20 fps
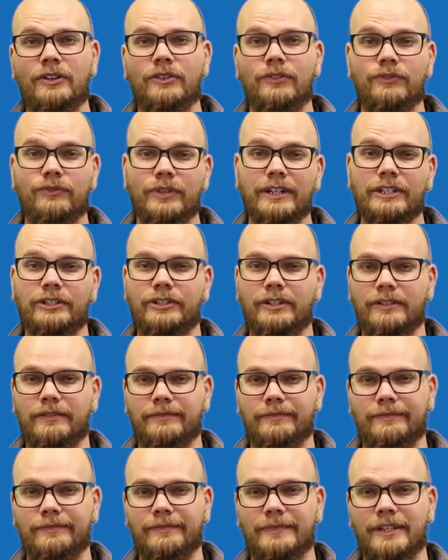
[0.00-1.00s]
Friction.
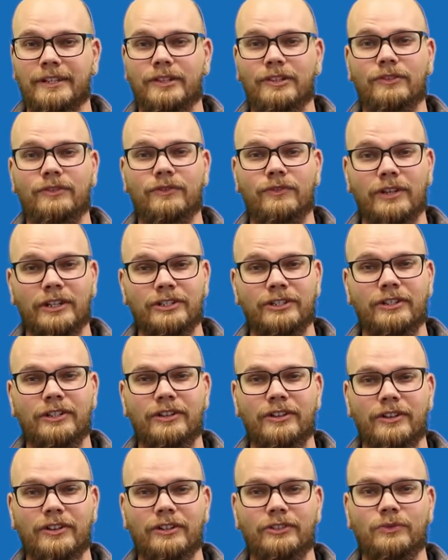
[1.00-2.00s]
Friction
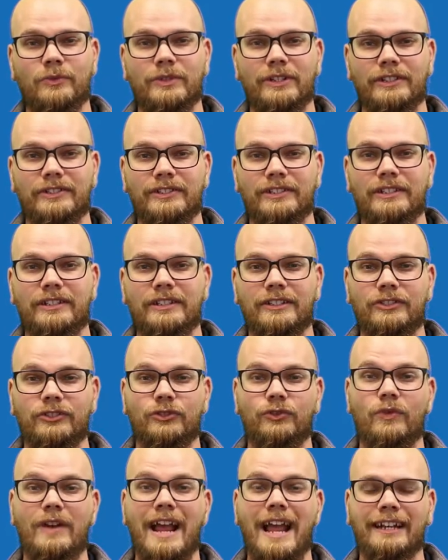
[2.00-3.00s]
occurs when a skin is
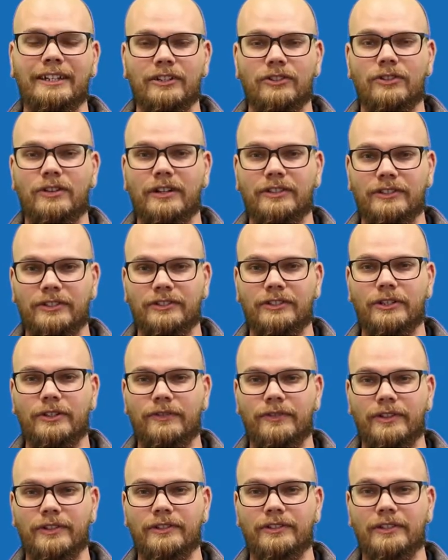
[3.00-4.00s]
dragged across the
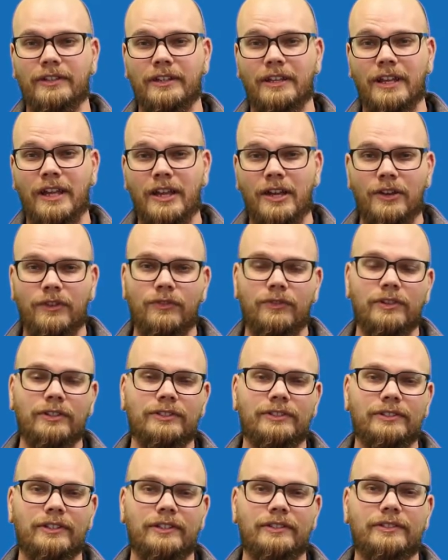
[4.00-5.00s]
surface. For
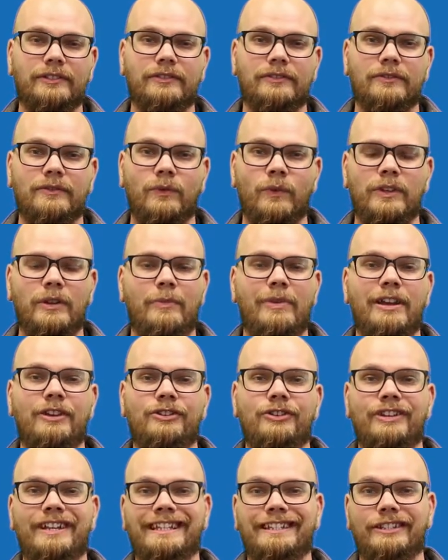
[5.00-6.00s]
instance, when a
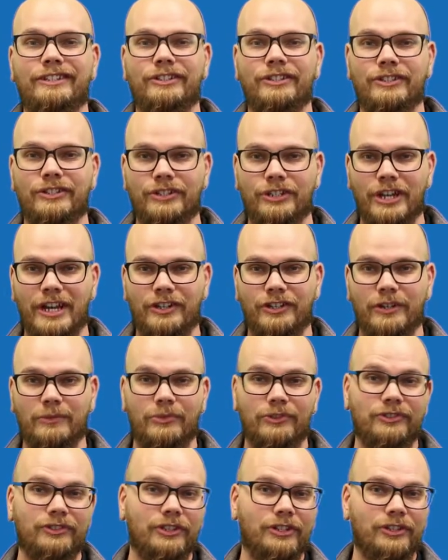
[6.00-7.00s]
patient is changing
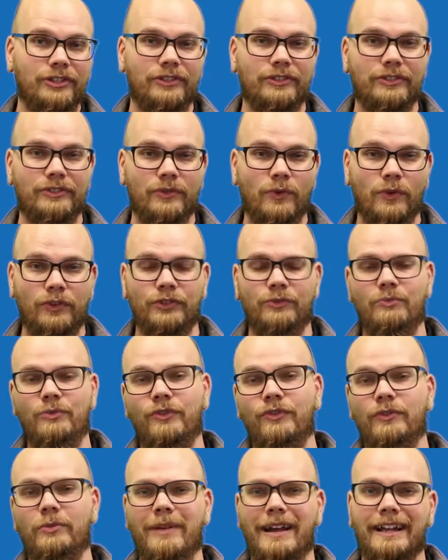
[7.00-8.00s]
positions or is
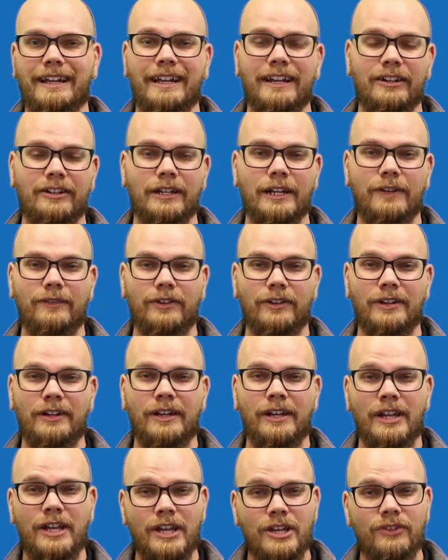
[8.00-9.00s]
moved by a caregiver,
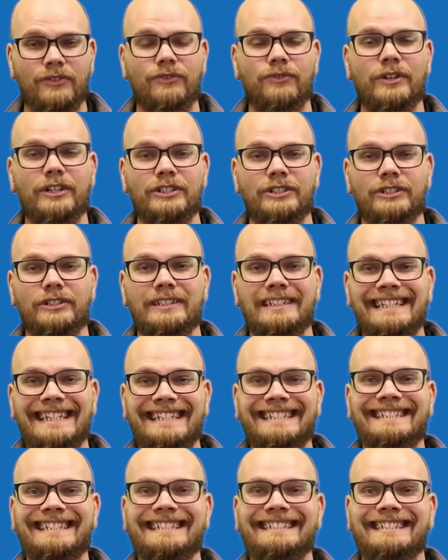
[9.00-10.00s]
friction
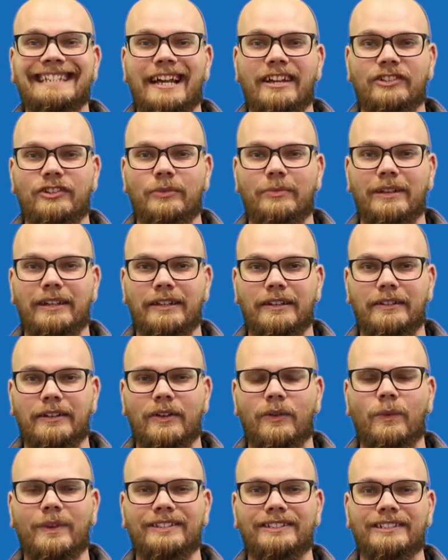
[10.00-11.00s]
is exacerbated
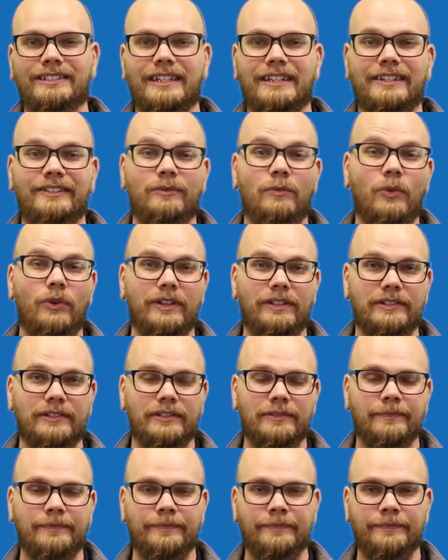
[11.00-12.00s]
when skin is moist.